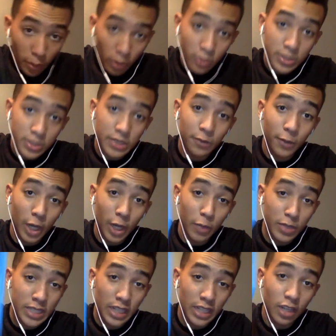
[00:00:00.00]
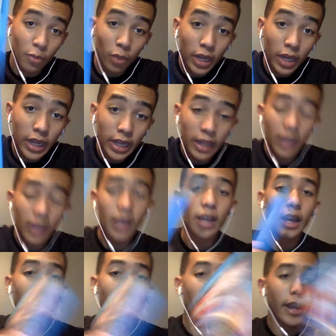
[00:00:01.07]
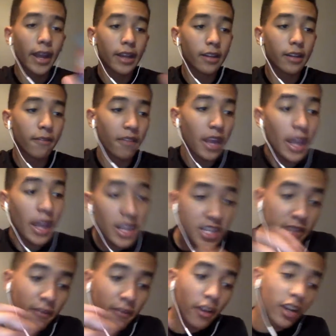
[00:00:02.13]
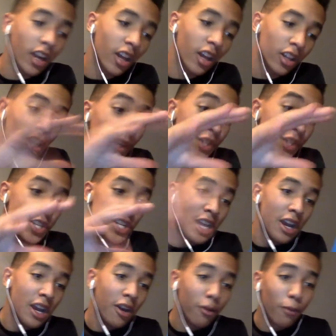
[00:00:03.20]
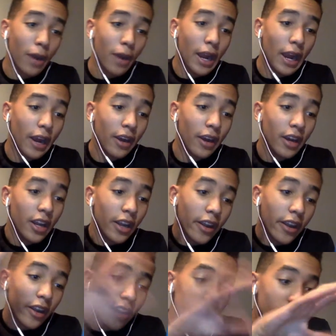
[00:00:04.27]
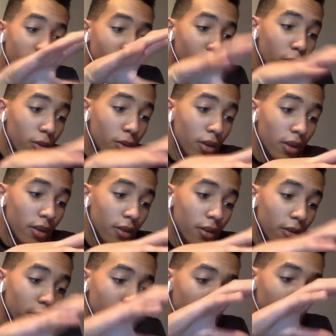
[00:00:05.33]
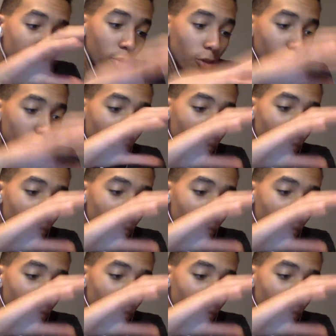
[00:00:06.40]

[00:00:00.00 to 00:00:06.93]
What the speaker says: close to 100% completing it, and I actually found a glitch where you can go through the